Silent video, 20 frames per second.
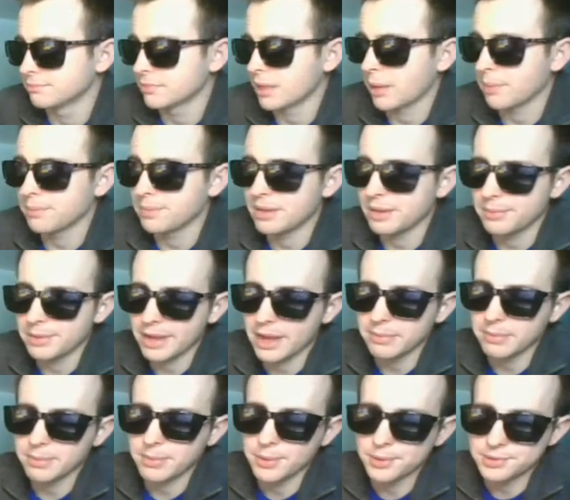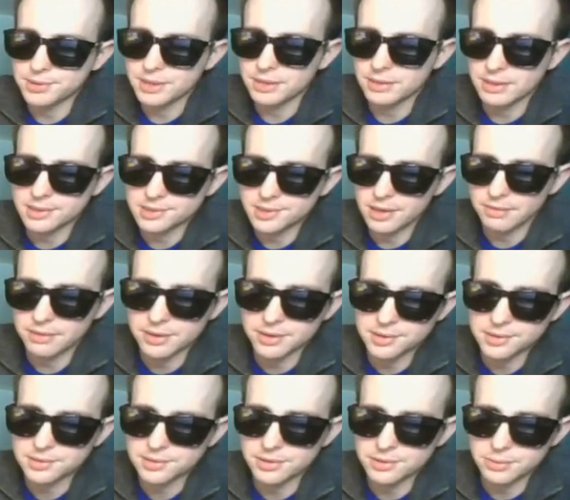I'll be posting day 7
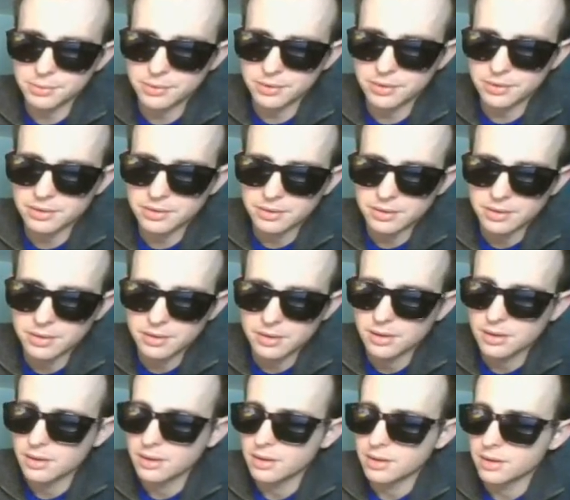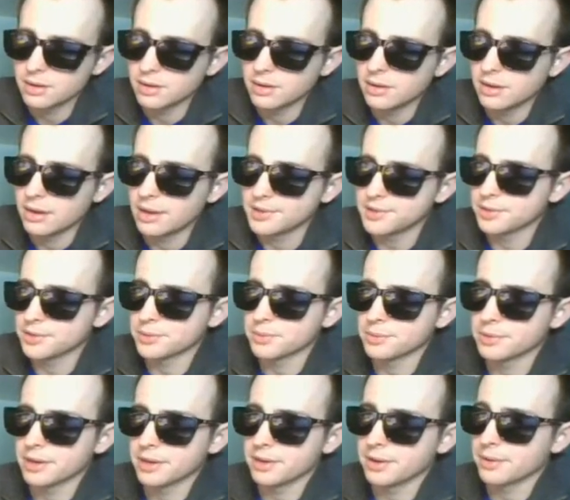as soon as we're
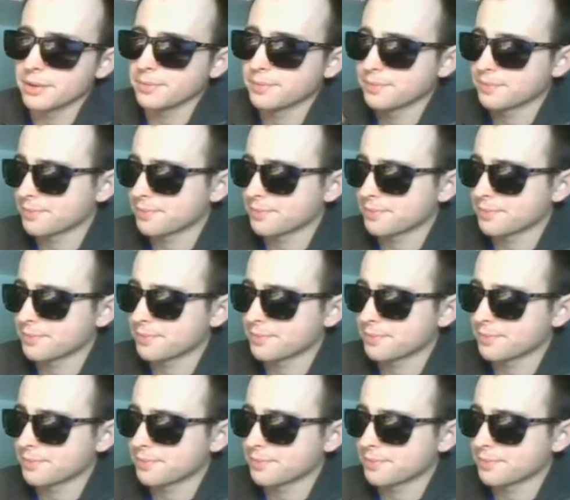done here.